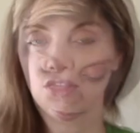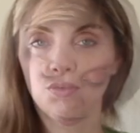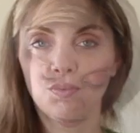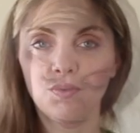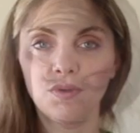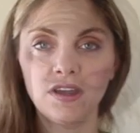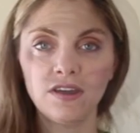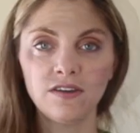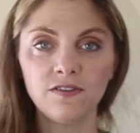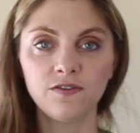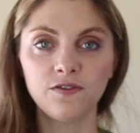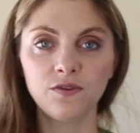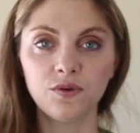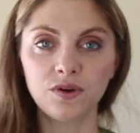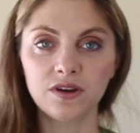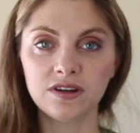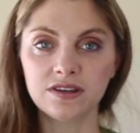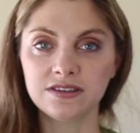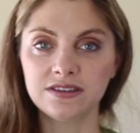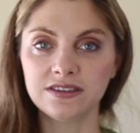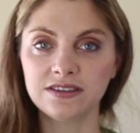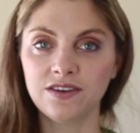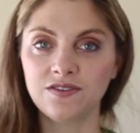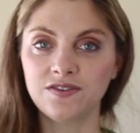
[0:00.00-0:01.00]

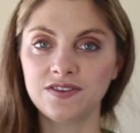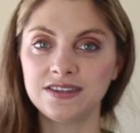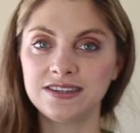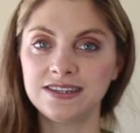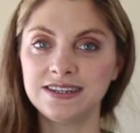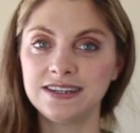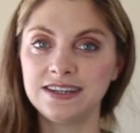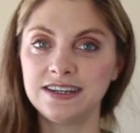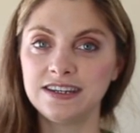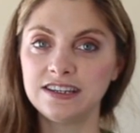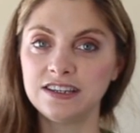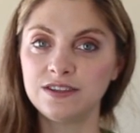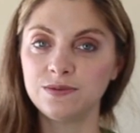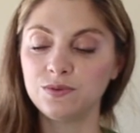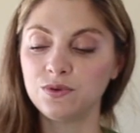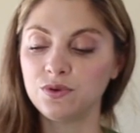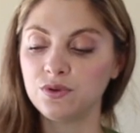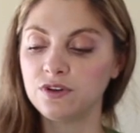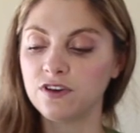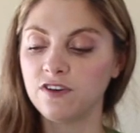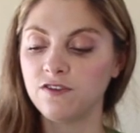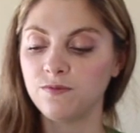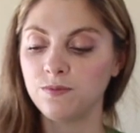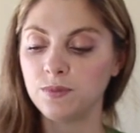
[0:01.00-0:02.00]
3/4 of a
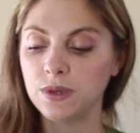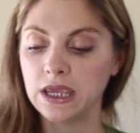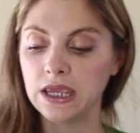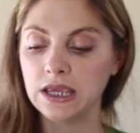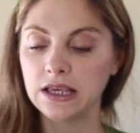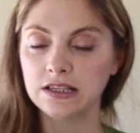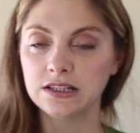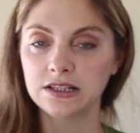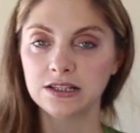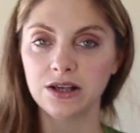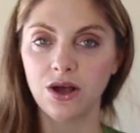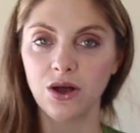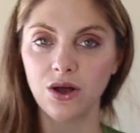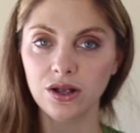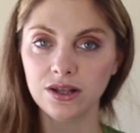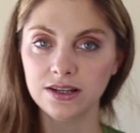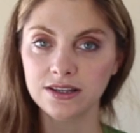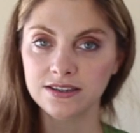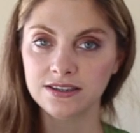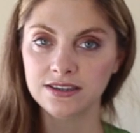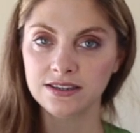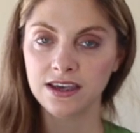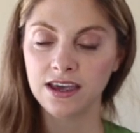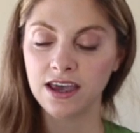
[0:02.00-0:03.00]
teaspoon of pink
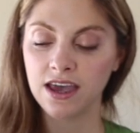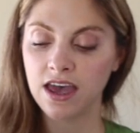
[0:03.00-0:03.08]
salt